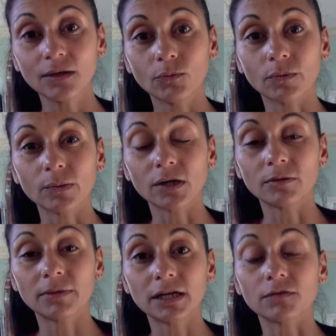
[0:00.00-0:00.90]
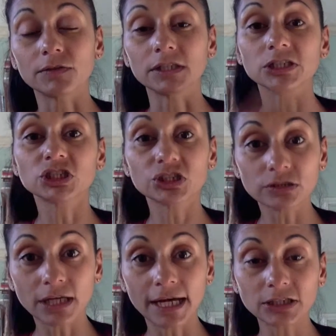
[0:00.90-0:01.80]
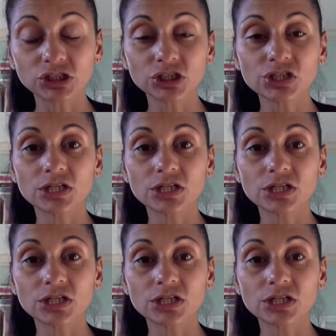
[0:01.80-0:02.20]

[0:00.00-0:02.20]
when we want to make a volitional action,